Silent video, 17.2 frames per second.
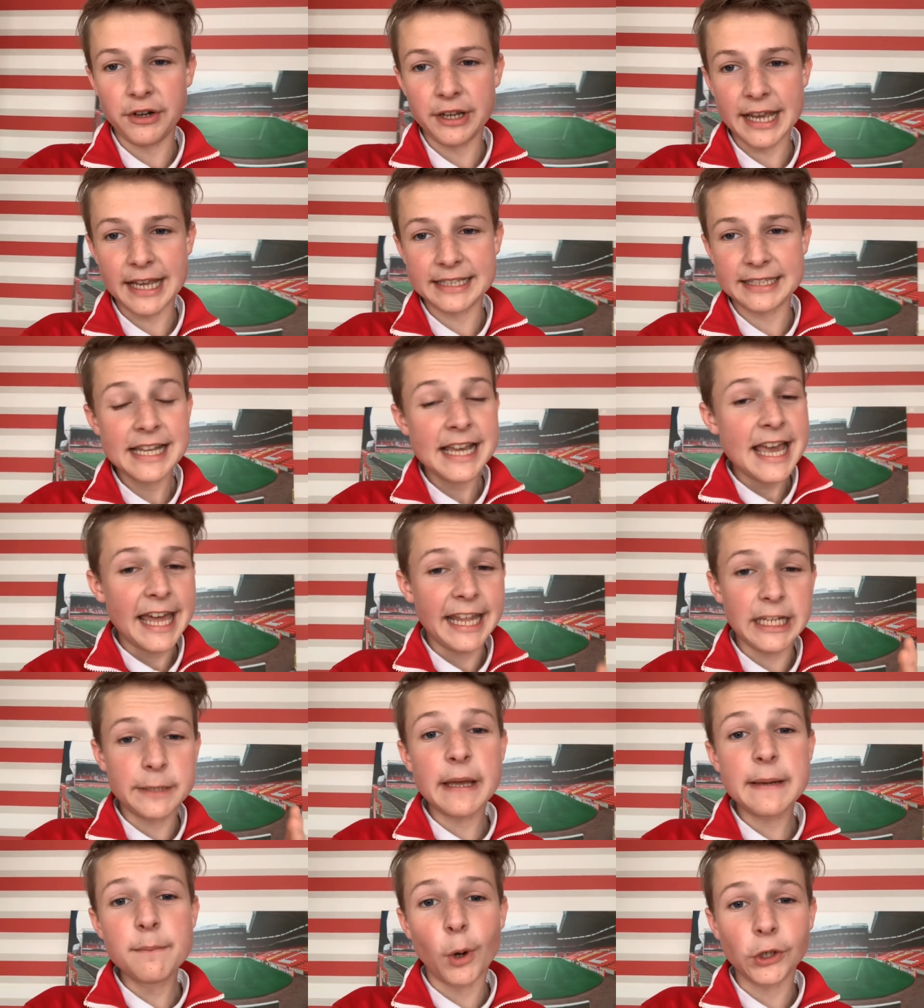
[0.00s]
Here he is.
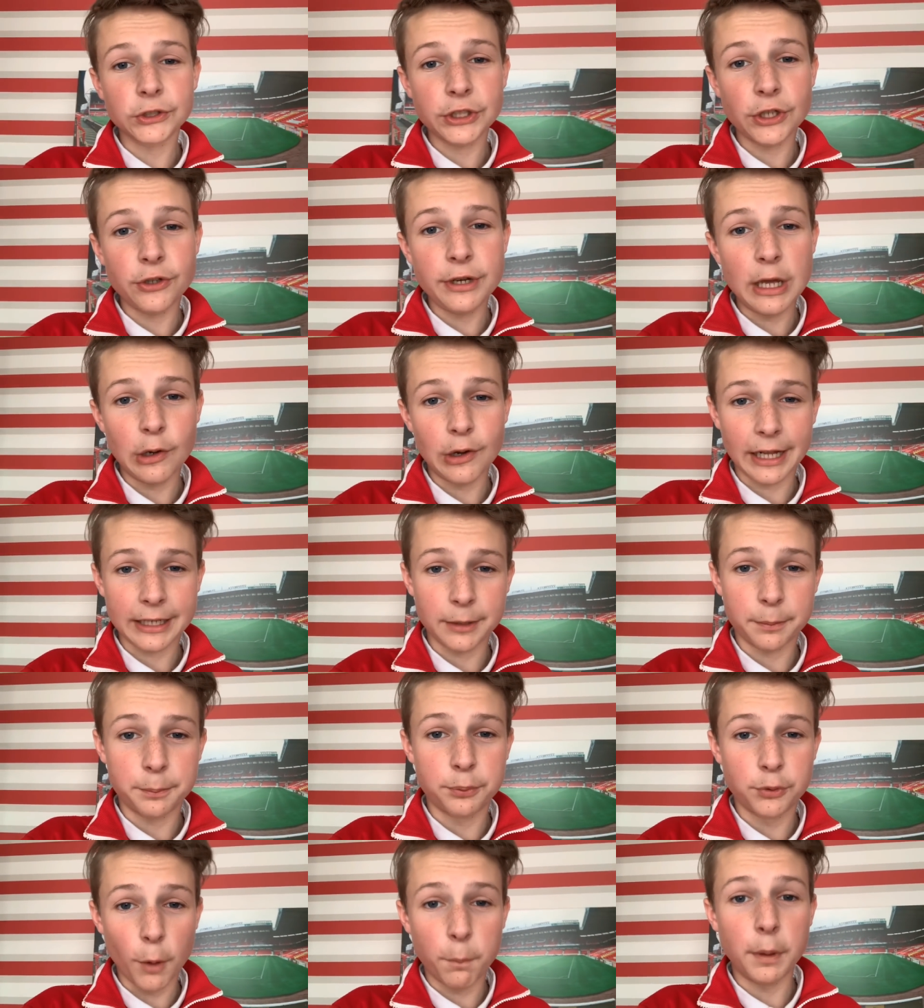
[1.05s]
He's made Martin O'Neill look like
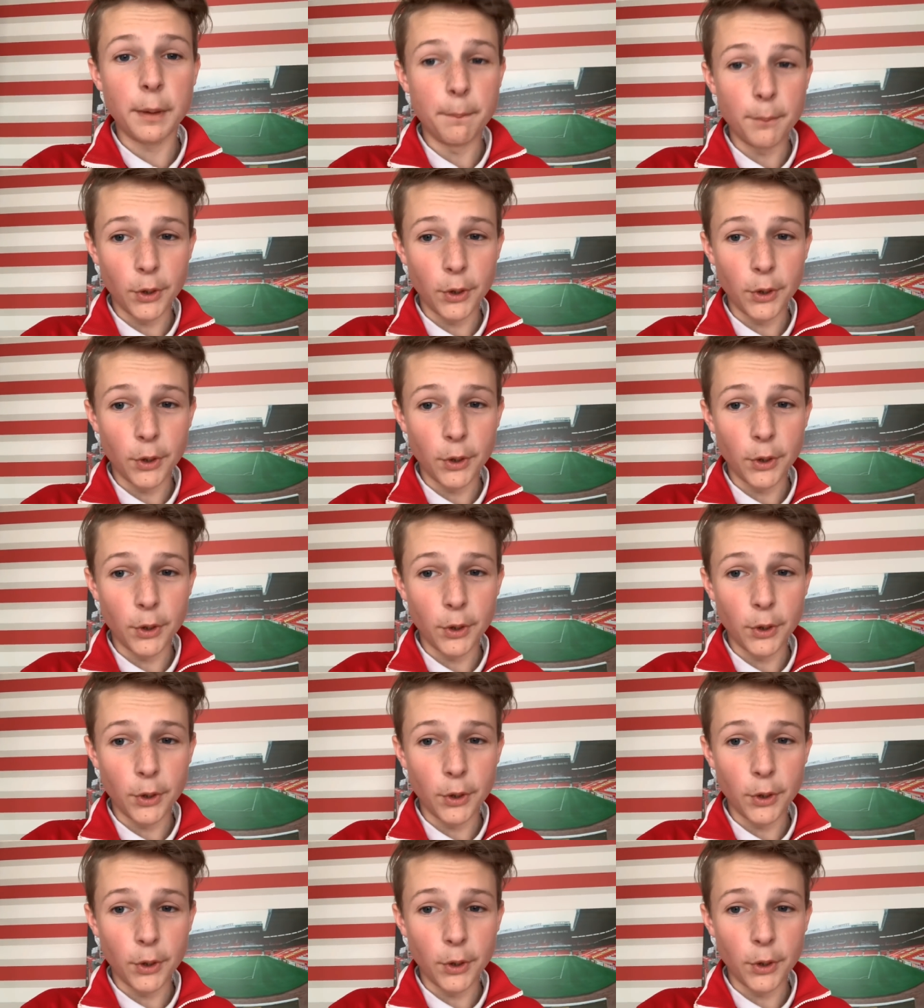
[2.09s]
a proper